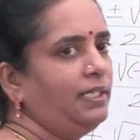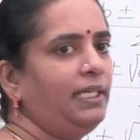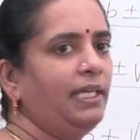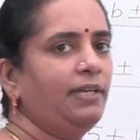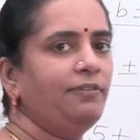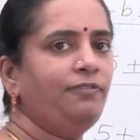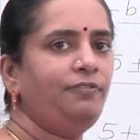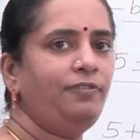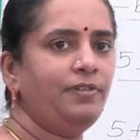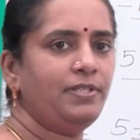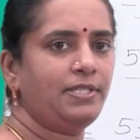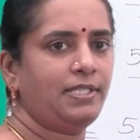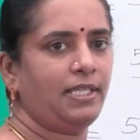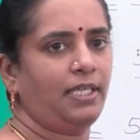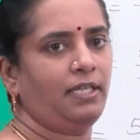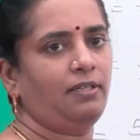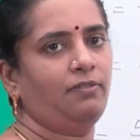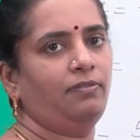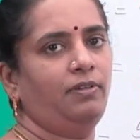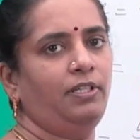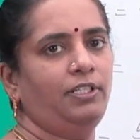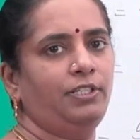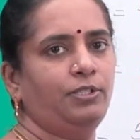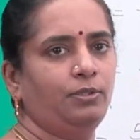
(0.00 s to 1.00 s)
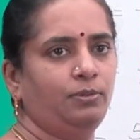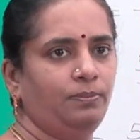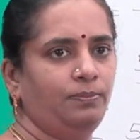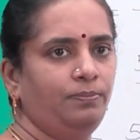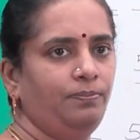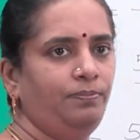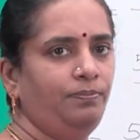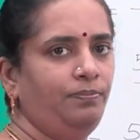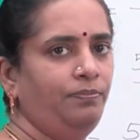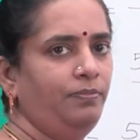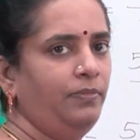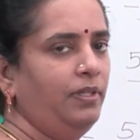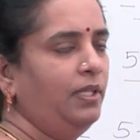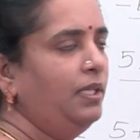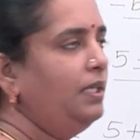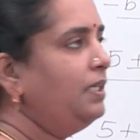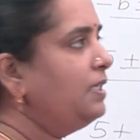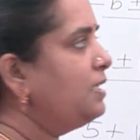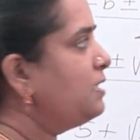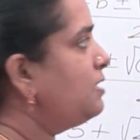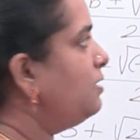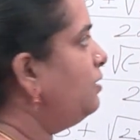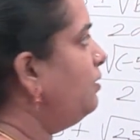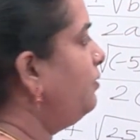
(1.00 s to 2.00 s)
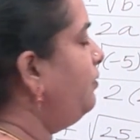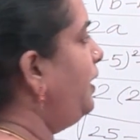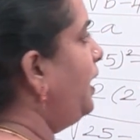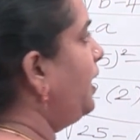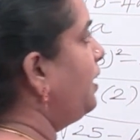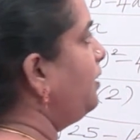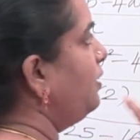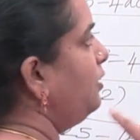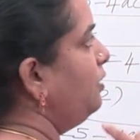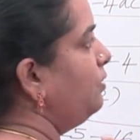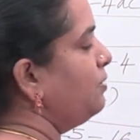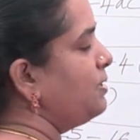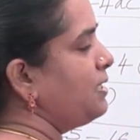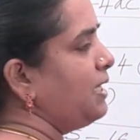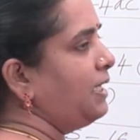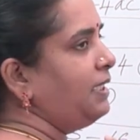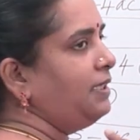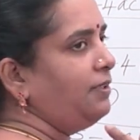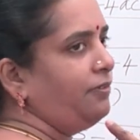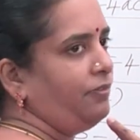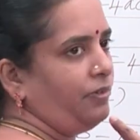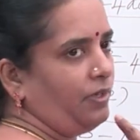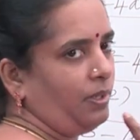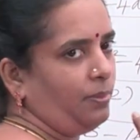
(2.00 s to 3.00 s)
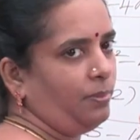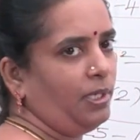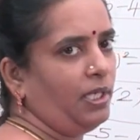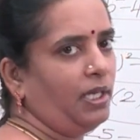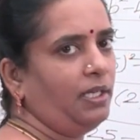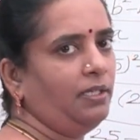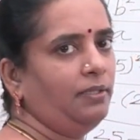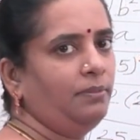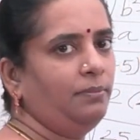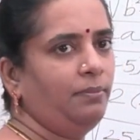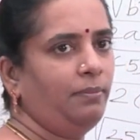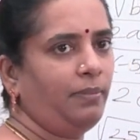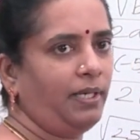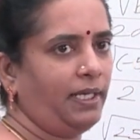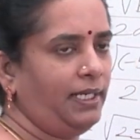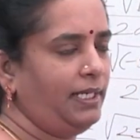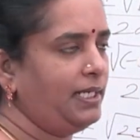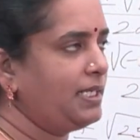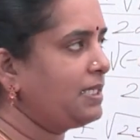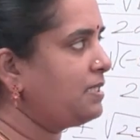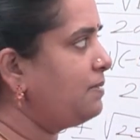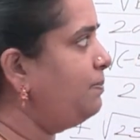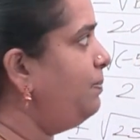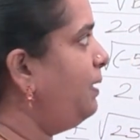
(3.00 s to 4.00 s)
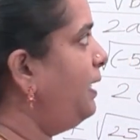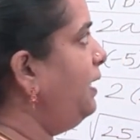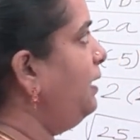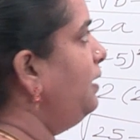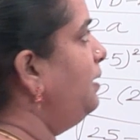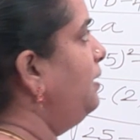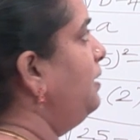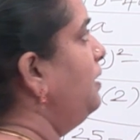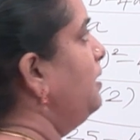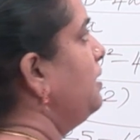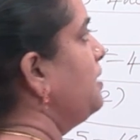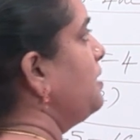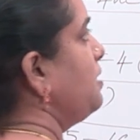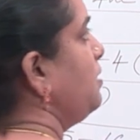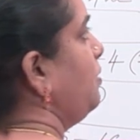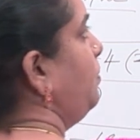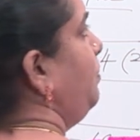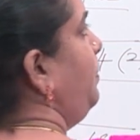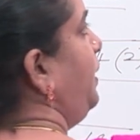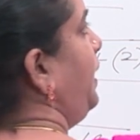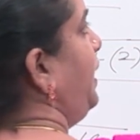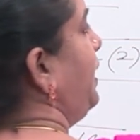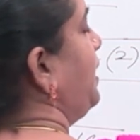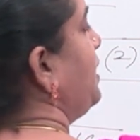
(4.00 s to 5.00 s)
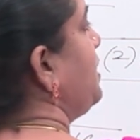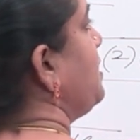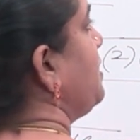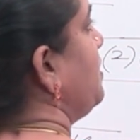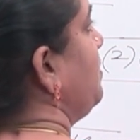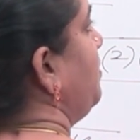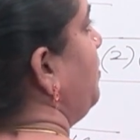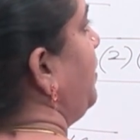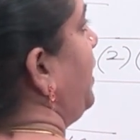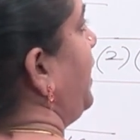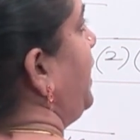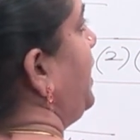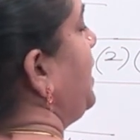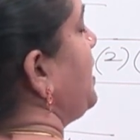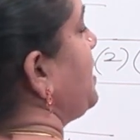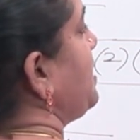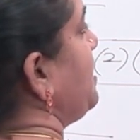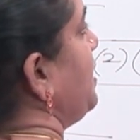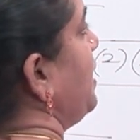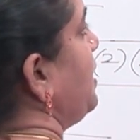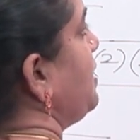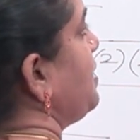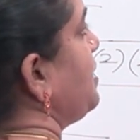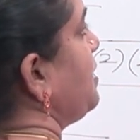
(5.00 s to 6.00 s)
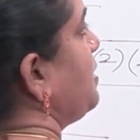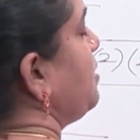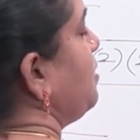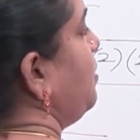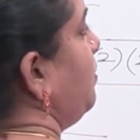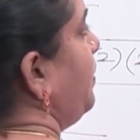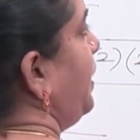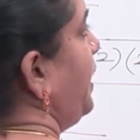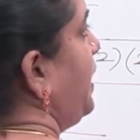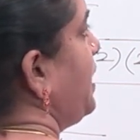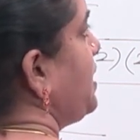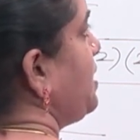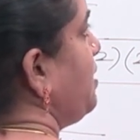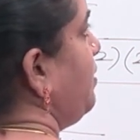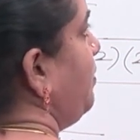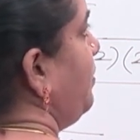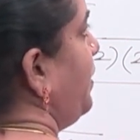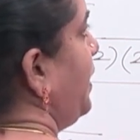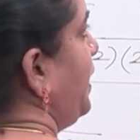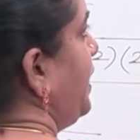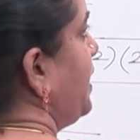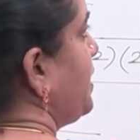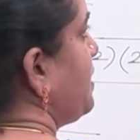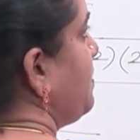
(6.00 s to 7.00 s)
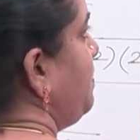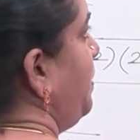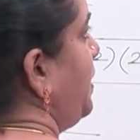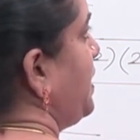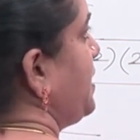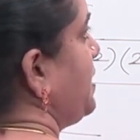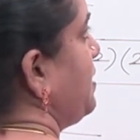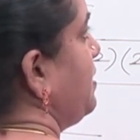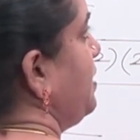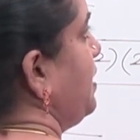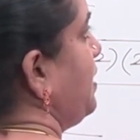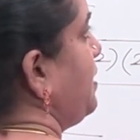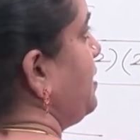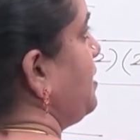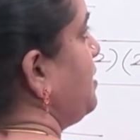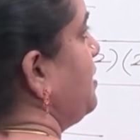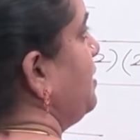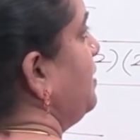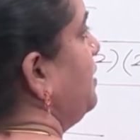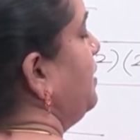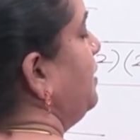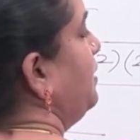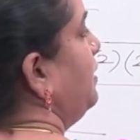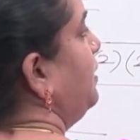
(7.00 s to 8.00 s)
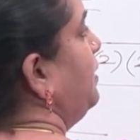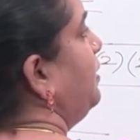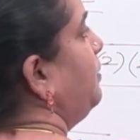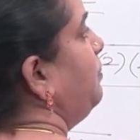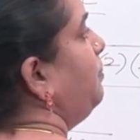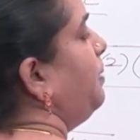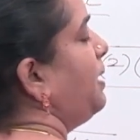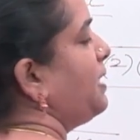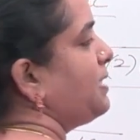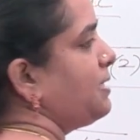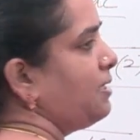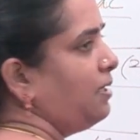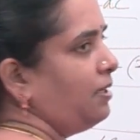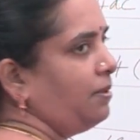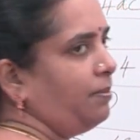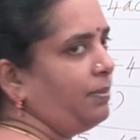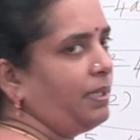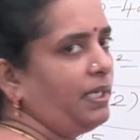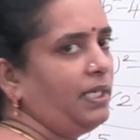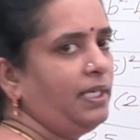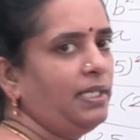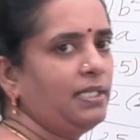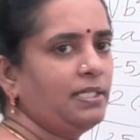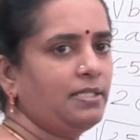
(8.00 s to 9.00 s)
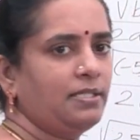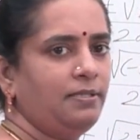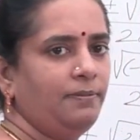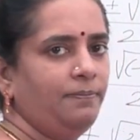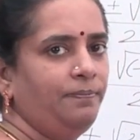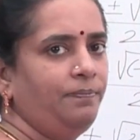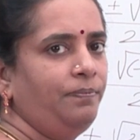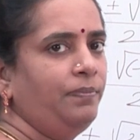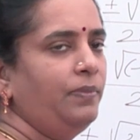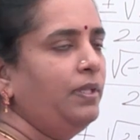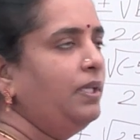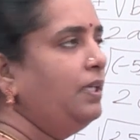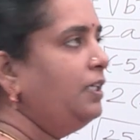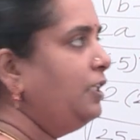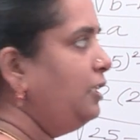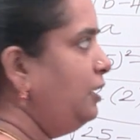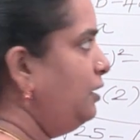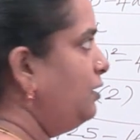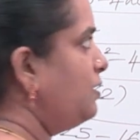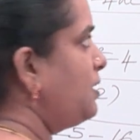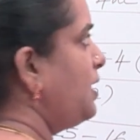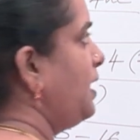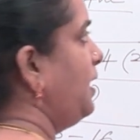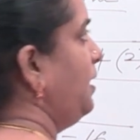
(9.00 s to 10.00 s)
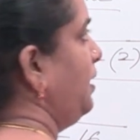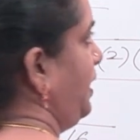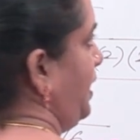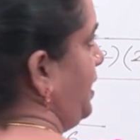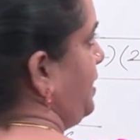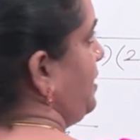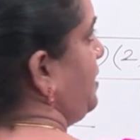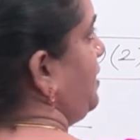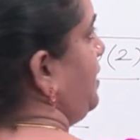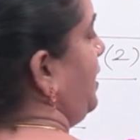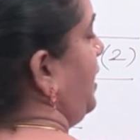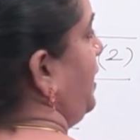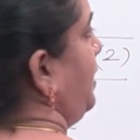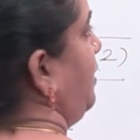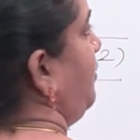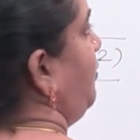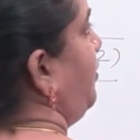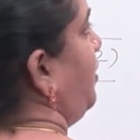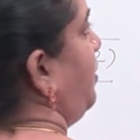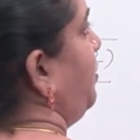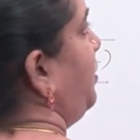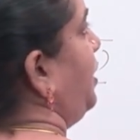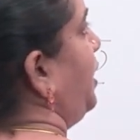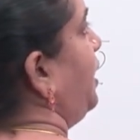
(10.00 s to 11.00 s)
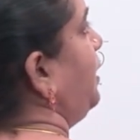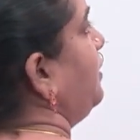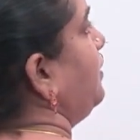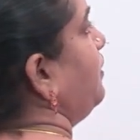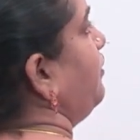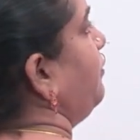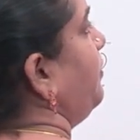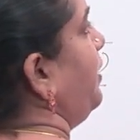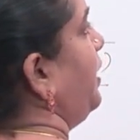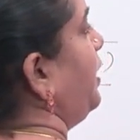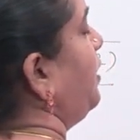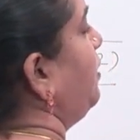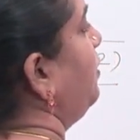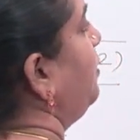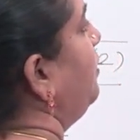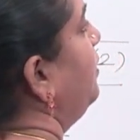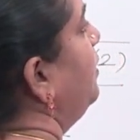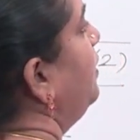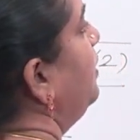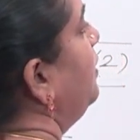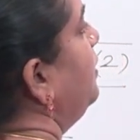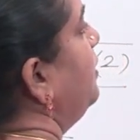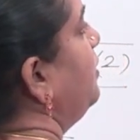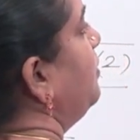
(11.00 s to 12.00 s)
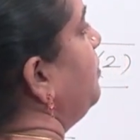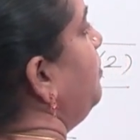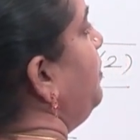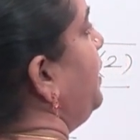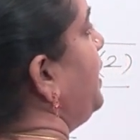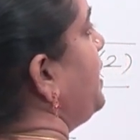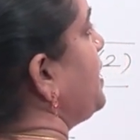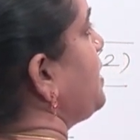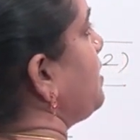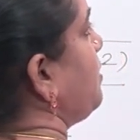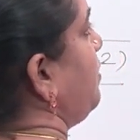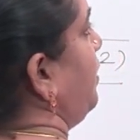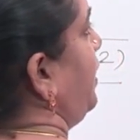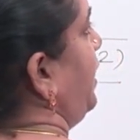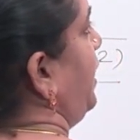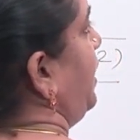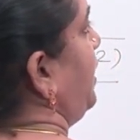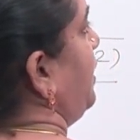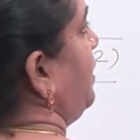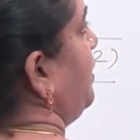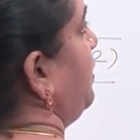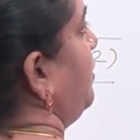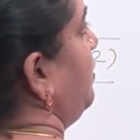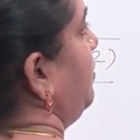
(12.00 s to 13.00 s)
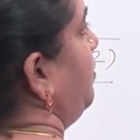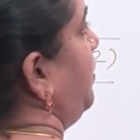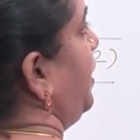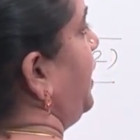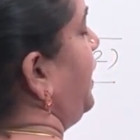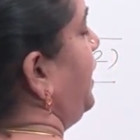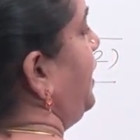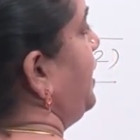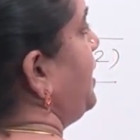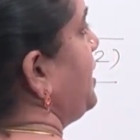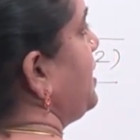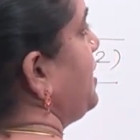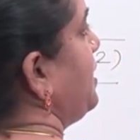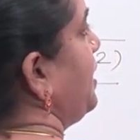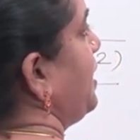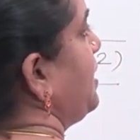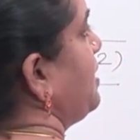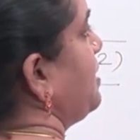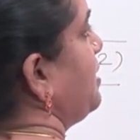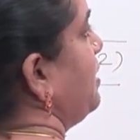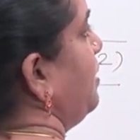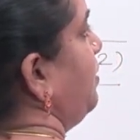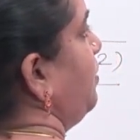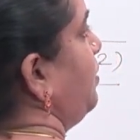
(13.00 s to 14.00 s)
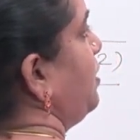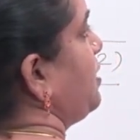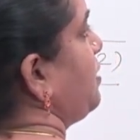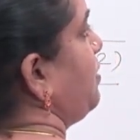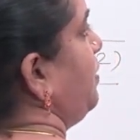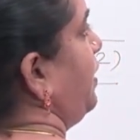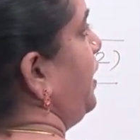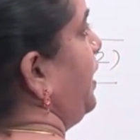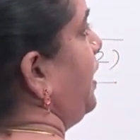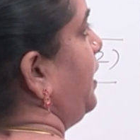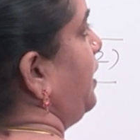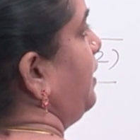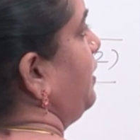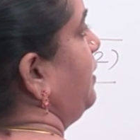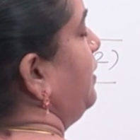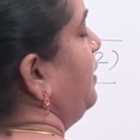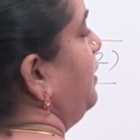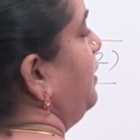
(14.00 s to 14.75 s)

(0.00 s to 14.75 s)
f is equal to. So, we are using the formula minus b. So, b is minus 6. So, minus of minus plus 6 plus or minus, you say say the formula, very good, b square minus 6 the whole square